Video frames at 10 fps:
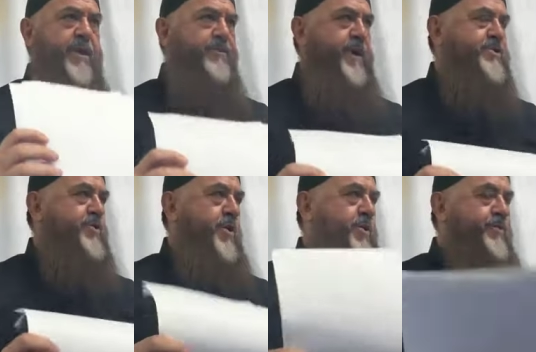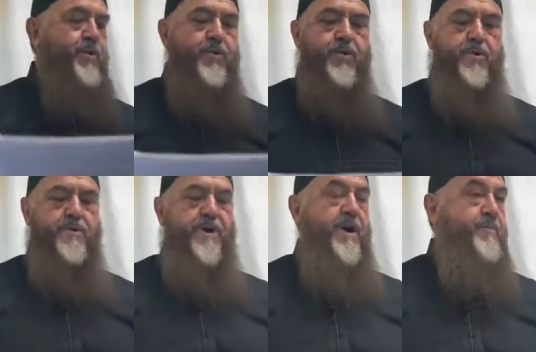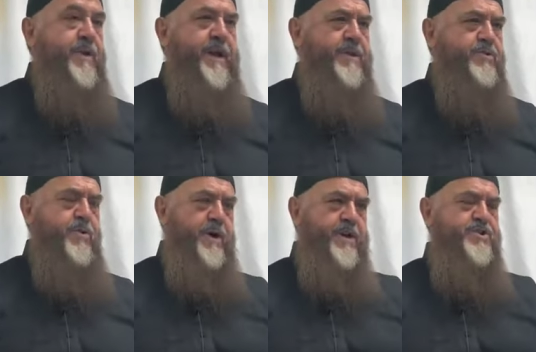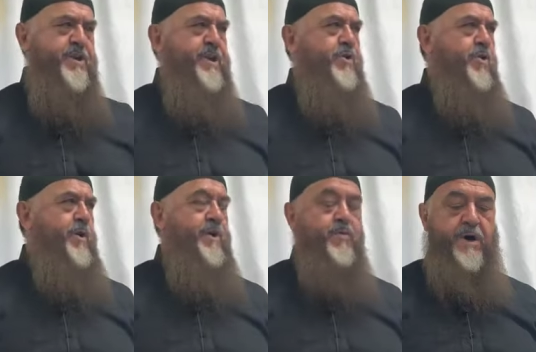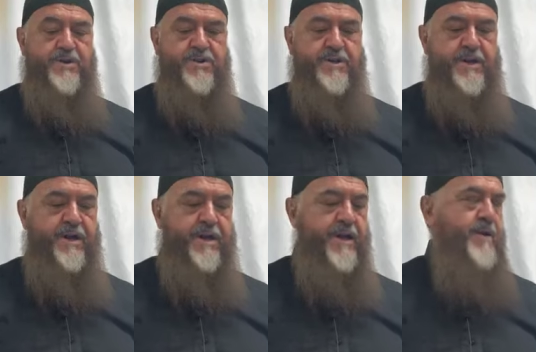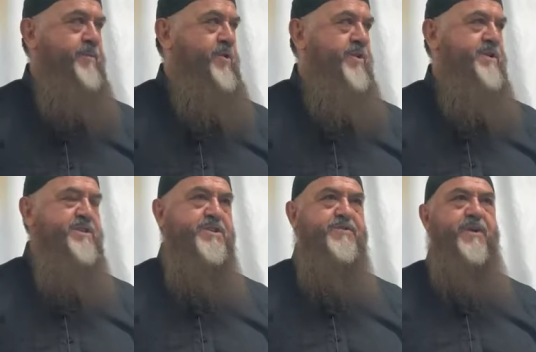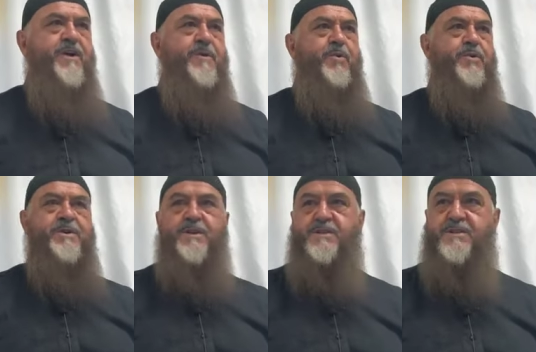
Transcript: I advise all of you who come late to actually go and watch it again because this is very important.